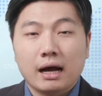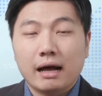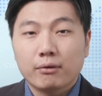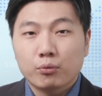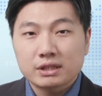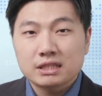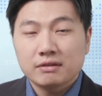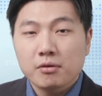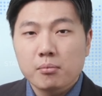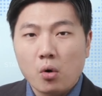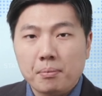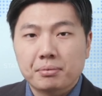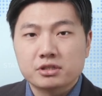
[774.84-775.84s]
What's even
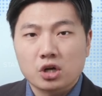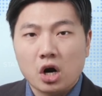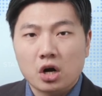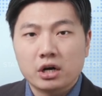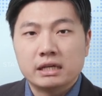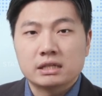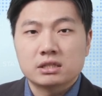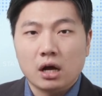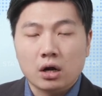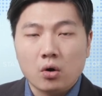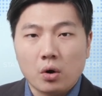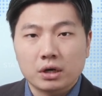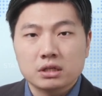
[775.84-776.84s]
more bizarre is,
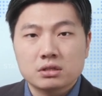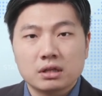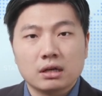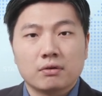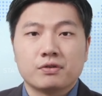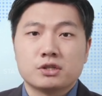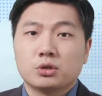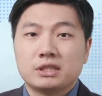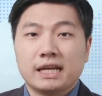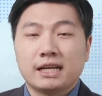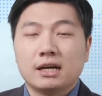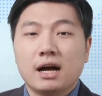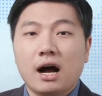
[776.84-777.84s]
according to the official
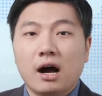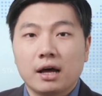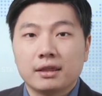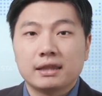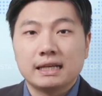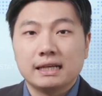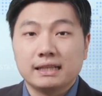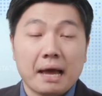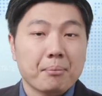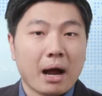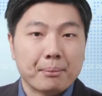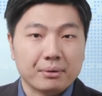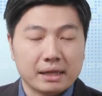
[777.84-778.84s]
data on the net
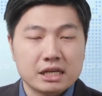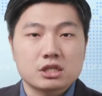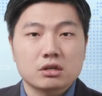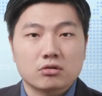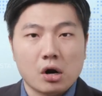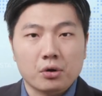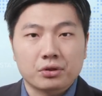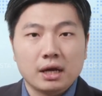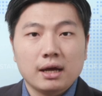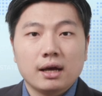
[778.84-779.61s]
population growth,